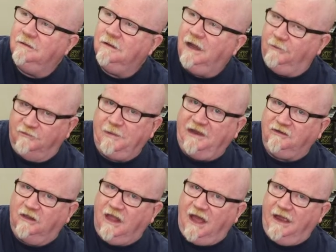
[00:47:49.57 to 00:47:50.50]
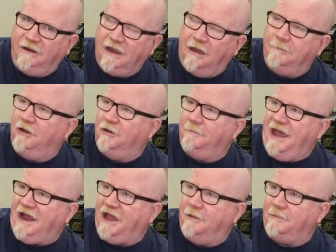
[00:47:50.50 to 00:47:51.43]
I was about to lie. I'm going to
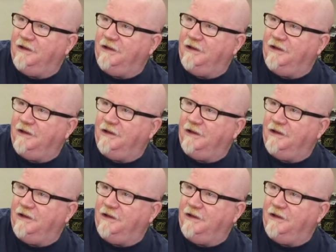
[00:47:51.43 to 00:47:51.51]
back up.